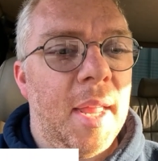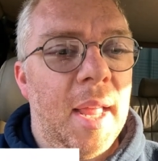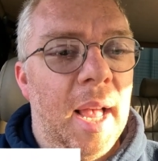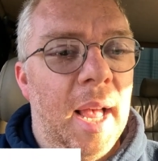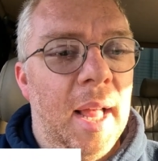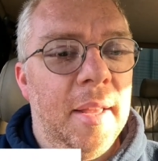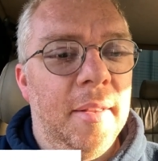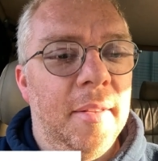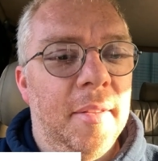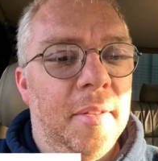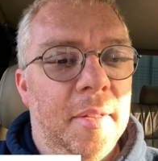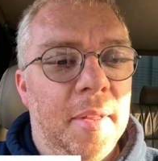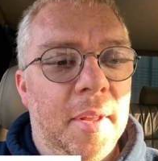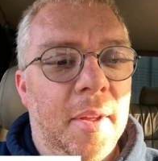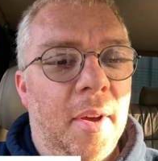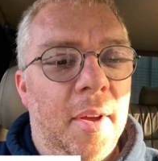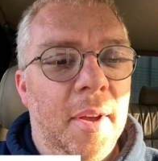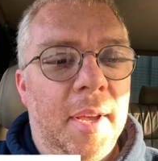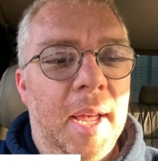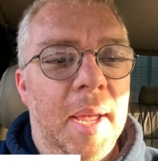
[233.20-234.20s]
And the
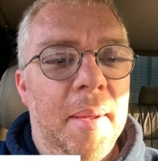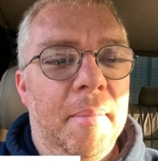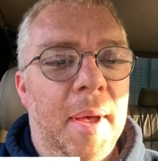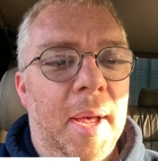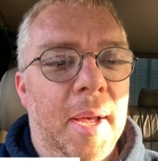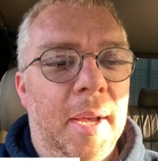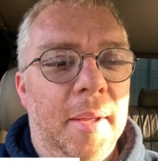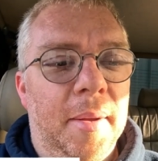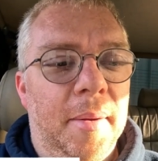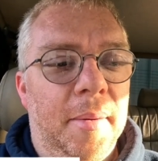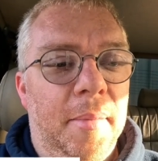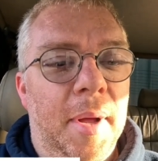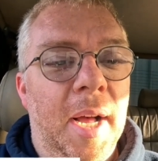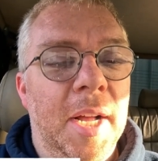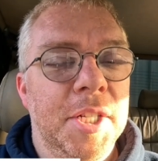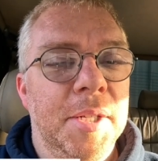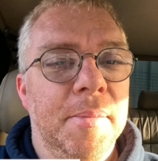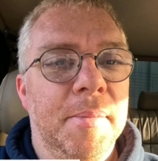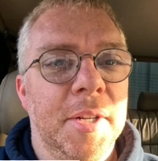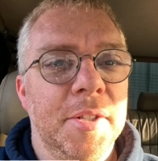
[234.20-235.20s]
guy came back,
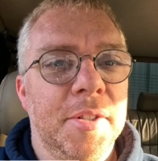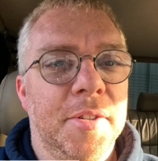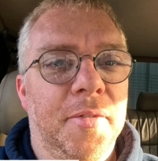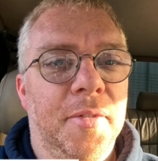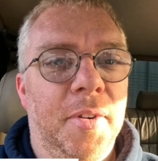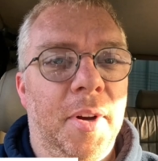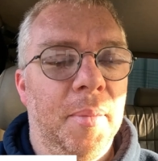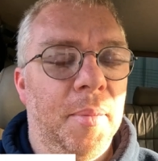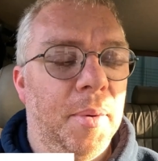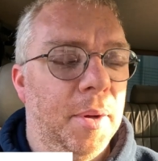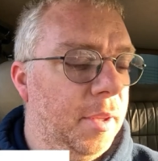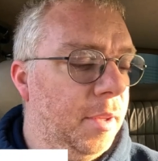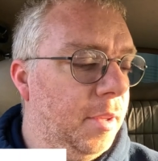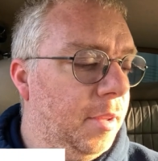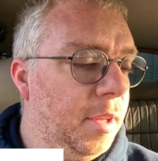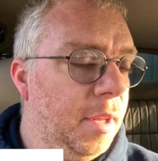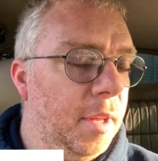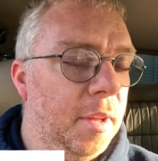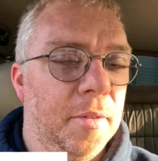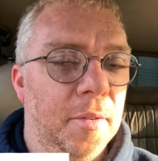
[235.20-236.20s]
actually managed to find one
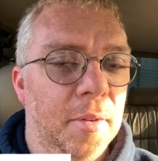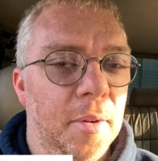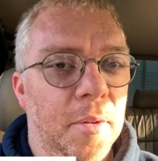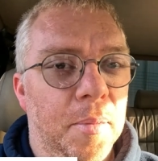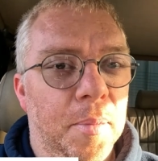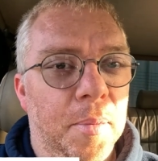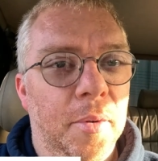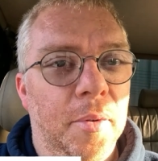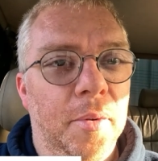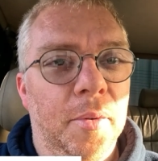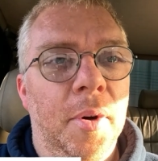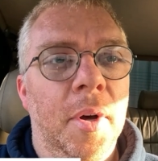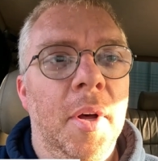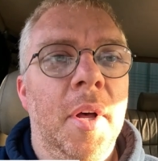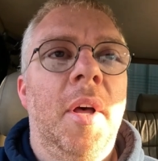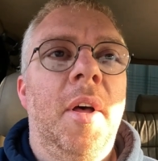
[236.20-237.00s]
that is suitable